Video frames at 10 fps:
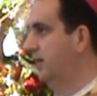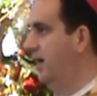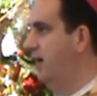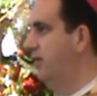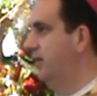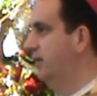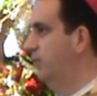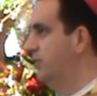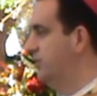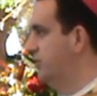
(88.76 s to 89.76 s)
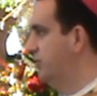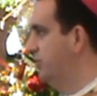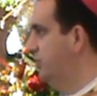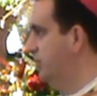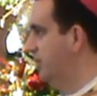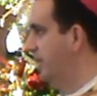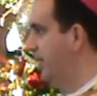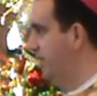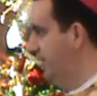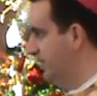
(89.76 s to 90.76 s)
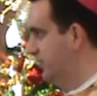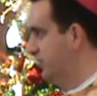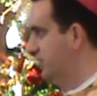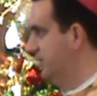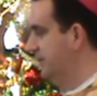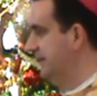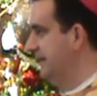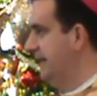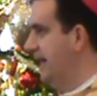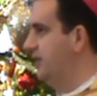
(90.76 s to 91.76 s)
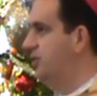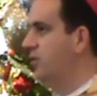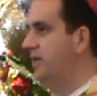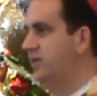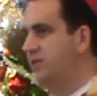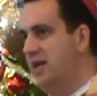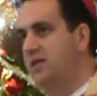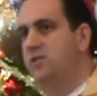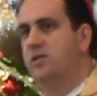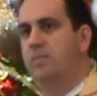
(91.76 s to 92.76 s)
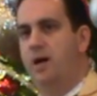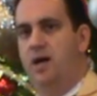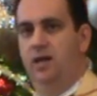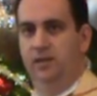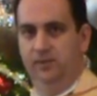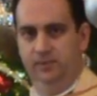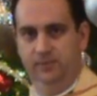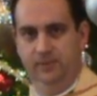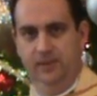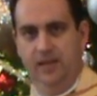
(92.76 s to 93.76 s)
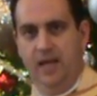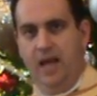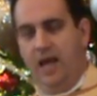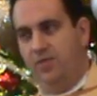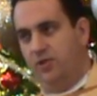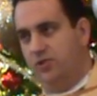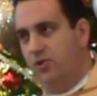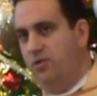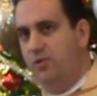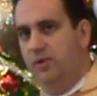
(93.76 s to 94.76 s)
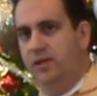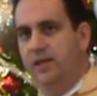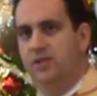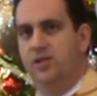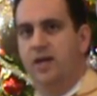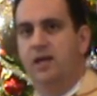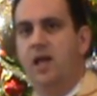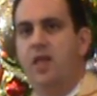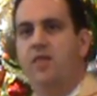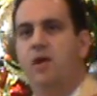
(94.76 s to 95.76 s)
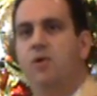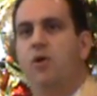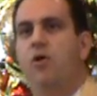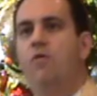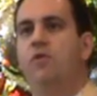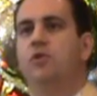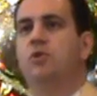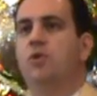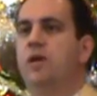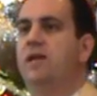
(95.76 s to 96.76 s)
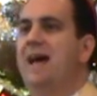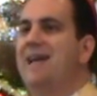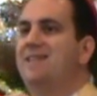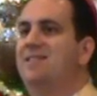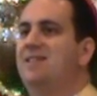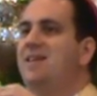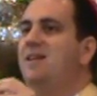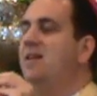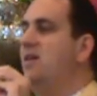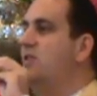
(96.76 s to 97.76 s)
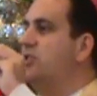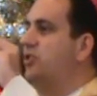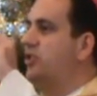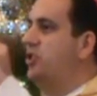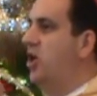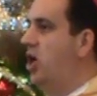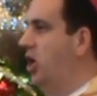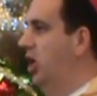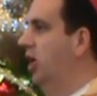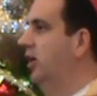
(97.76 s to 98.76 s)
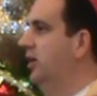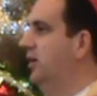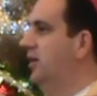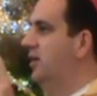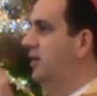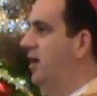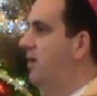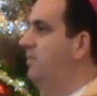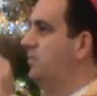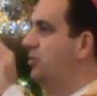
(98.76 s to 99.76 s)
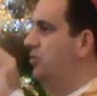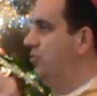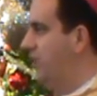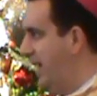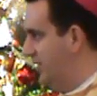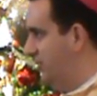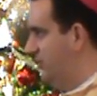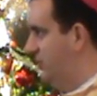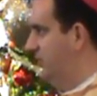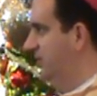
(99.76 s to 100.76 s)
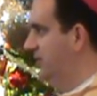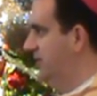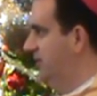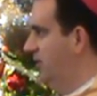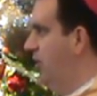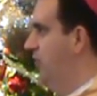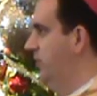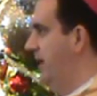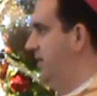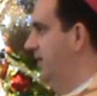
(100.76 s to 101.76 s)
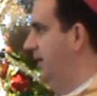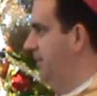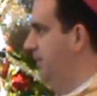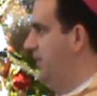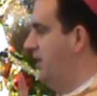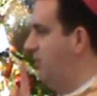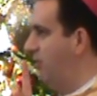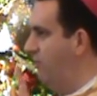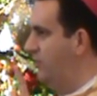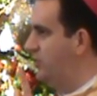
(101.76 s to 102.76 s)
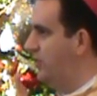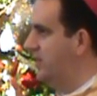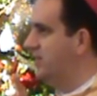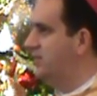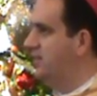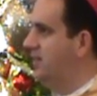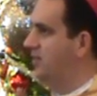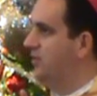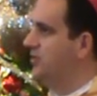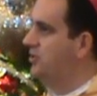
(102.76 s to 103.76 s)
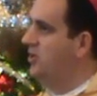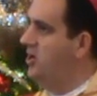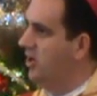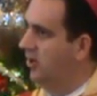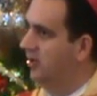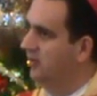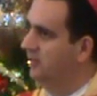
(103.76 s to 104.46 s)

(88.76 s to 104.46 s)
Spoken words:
Herod wasn't so sure about this. And so he sends them on. And the story relates that they were overjoyed at seeing the star come to rest over Bethlehem. They were overjoyed at seeing the star.